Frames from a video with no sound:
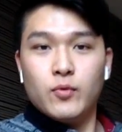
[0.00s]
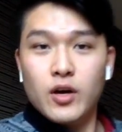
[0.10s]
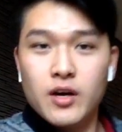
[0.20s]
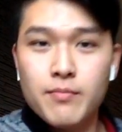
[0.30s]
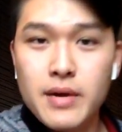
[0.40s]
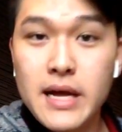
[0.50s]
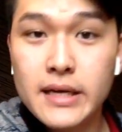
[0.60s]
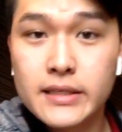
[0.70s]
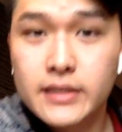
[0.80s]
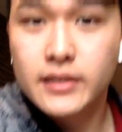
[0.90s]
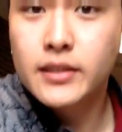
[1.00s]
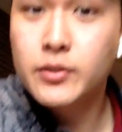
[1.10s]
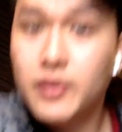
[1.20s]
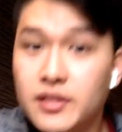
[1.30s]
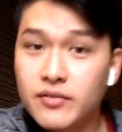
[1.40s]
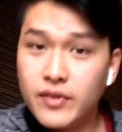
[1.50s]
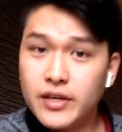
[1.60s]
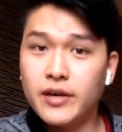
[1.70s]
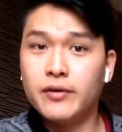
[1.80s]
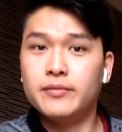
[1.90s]
welcome back to another
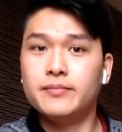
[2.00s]
video.